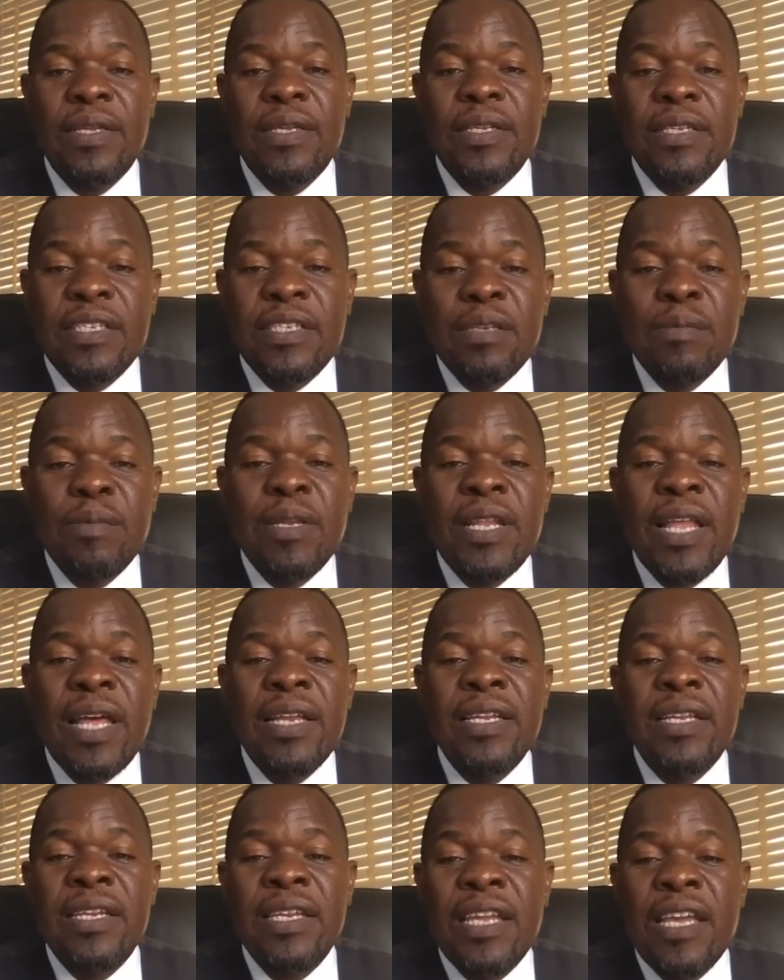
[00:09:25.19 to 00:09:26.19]

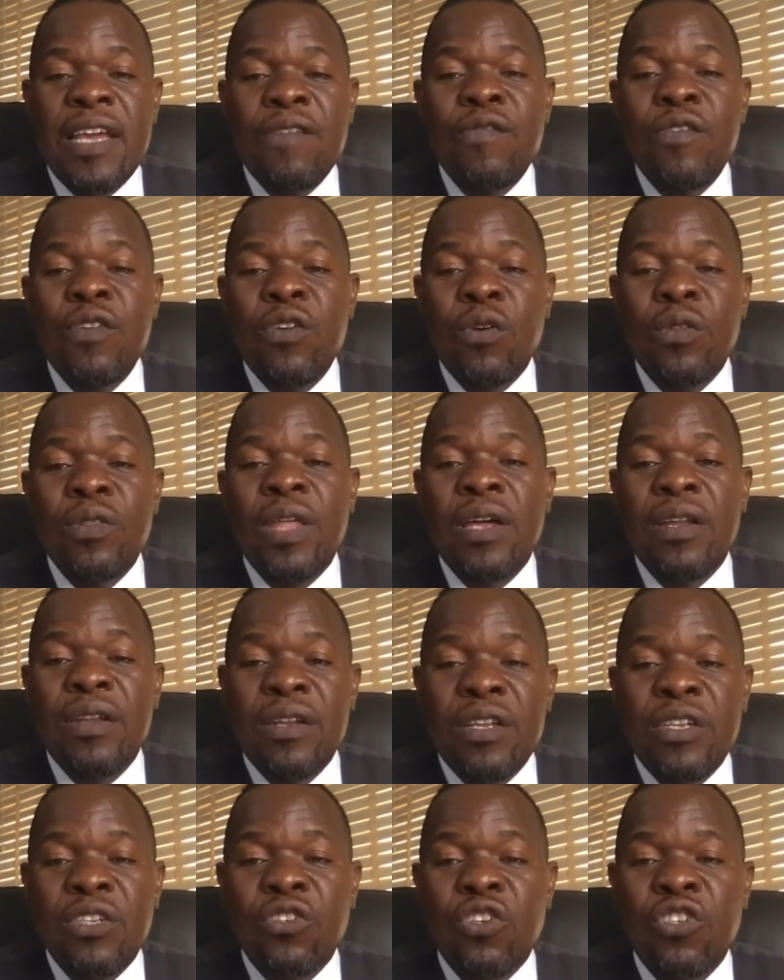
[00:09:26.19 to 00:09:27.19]
Similarly, in every other
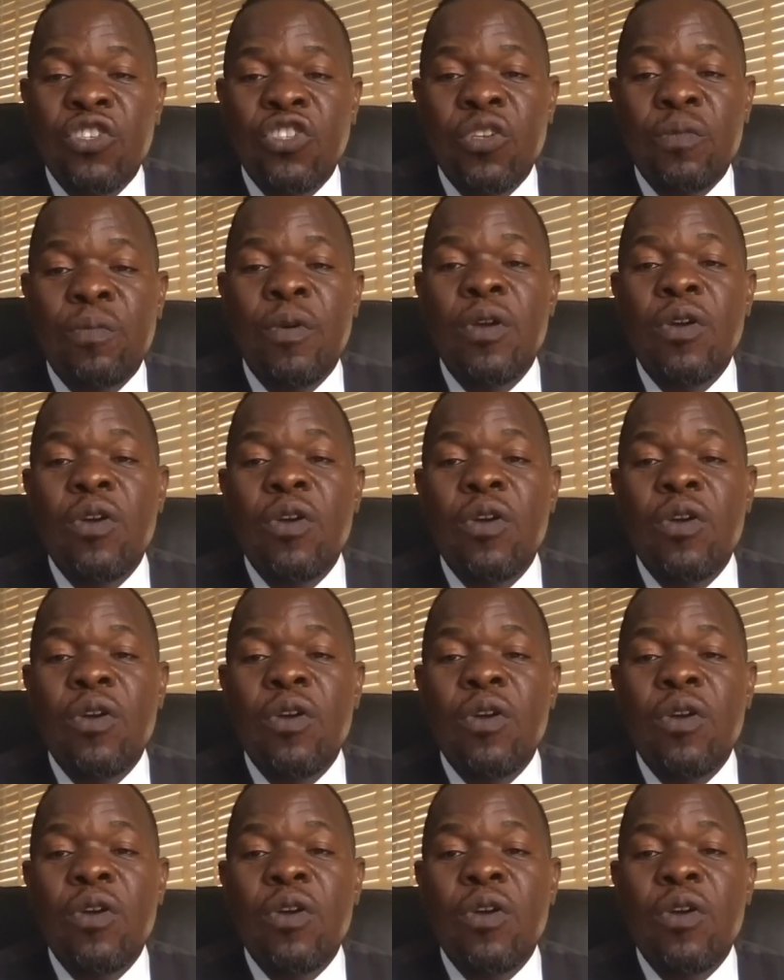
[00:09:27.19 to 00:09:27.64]
relationship,